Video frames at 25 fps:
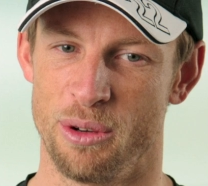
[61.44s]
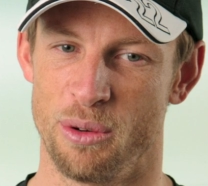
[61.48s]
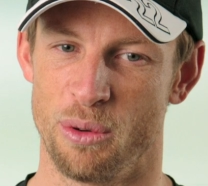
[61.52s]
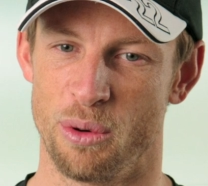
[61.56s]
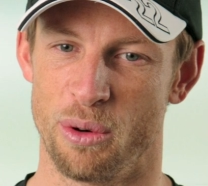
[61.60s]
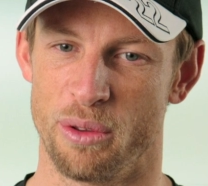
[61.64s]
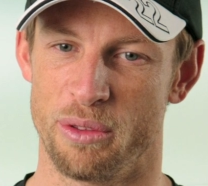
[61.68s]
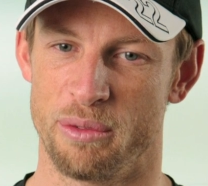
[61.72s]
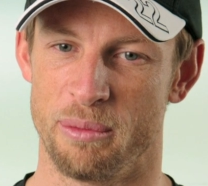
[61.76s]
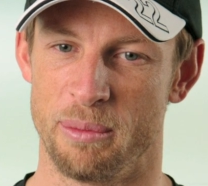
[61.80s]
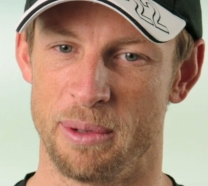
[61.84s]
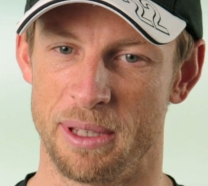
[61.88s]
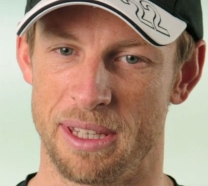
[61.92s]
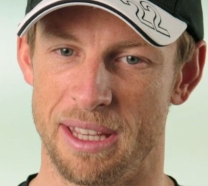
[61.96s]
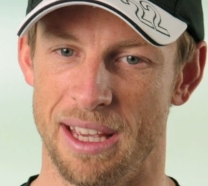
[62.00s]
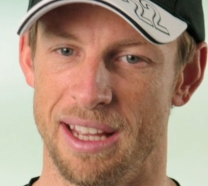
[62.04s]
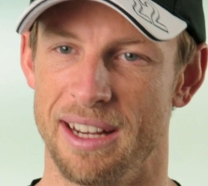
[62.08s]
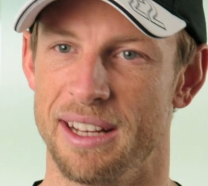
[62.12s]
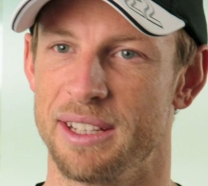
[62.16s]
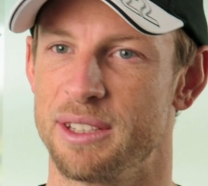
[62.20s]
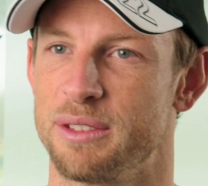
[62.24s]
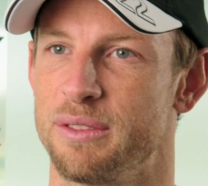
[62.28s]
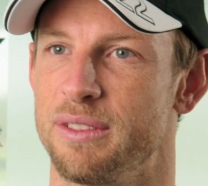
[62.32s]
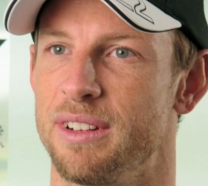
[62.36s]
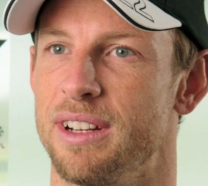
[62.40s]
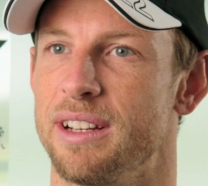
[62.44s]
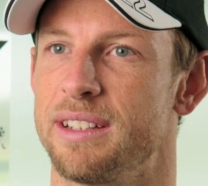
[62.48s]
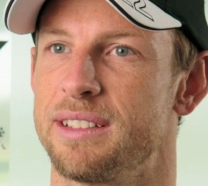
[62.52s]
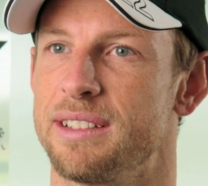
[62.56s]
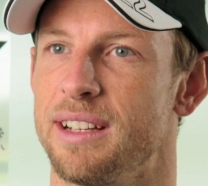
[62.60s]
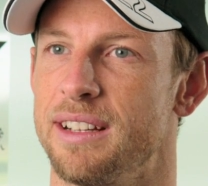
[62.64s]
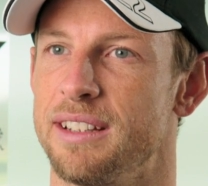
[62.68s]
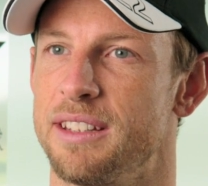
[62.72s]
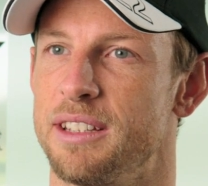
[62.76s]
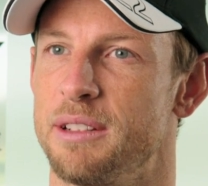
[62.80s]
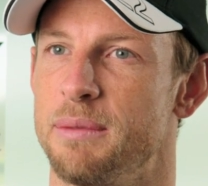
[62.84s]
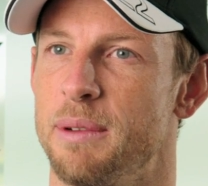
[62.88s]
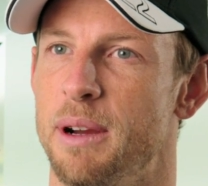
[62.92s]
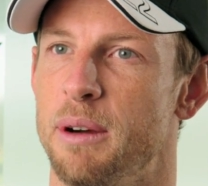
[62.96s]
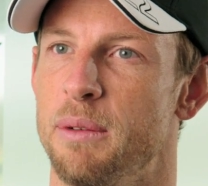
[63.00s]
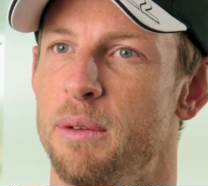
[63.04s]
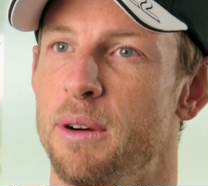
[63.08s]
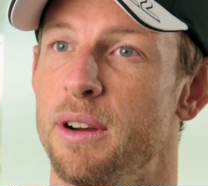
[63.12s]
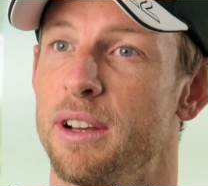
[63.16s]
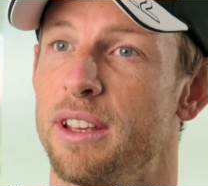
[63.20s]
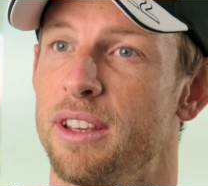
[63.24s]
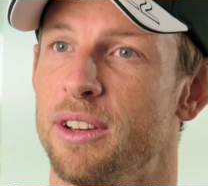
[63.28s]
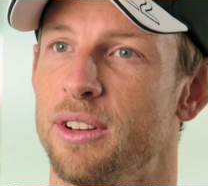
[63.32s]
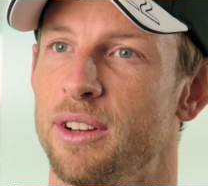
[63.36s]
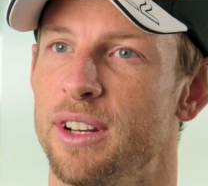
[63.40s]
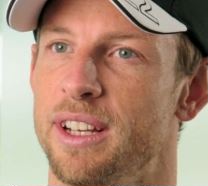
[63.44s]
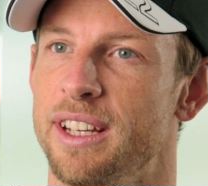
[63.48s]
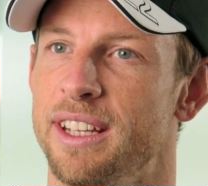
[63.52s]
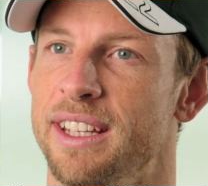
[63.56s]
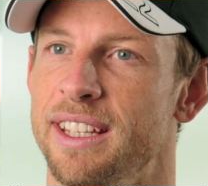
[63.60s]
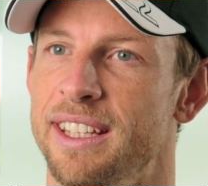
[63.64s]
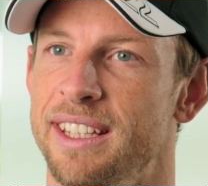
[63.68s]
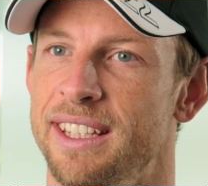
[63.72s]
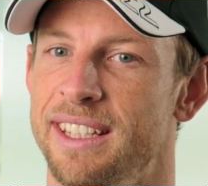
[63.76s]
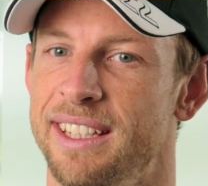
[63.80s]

all of the mechanics are very excited about working on it.